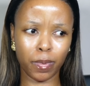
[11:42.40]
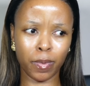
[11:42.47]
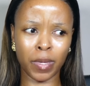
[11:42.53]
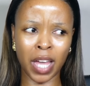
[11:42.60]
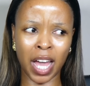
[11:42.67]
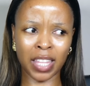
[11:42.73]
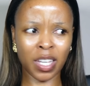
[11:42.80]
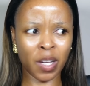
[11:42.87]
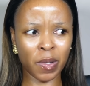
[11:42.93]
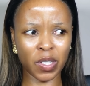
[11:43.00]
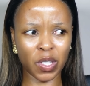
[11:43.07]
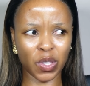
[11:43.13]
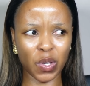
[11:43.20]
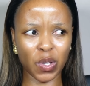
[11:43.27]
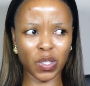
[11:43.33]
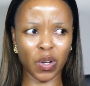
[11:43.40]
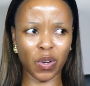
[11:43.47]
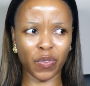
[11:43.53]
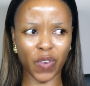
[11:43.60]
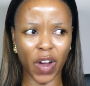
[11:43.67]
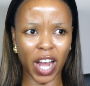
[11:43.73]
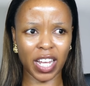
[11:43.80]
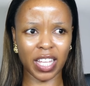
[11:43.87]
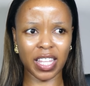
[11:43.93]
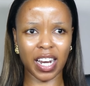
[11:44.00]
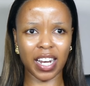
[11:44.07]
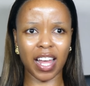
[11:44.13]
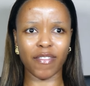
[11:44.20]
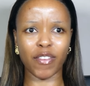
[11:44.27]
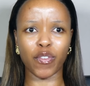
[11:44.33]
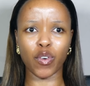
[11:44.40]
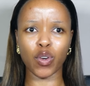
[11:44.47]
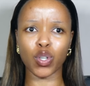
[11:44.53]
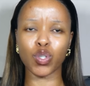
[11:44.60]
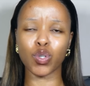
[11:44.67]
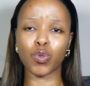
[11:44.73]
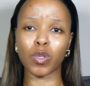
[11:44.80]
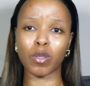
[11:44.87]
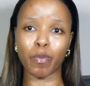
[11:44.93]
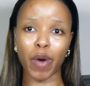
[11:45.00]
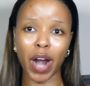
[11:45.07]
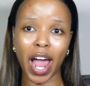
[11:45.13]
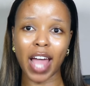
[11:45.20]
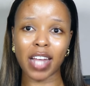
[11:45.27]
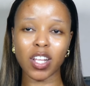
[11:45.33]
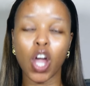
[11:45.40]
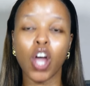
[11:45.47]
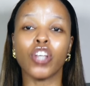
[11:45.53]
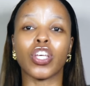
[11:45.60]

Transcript: yeah, I think it was a Thursday or Friday, that I'd have a photo shoot with Brand.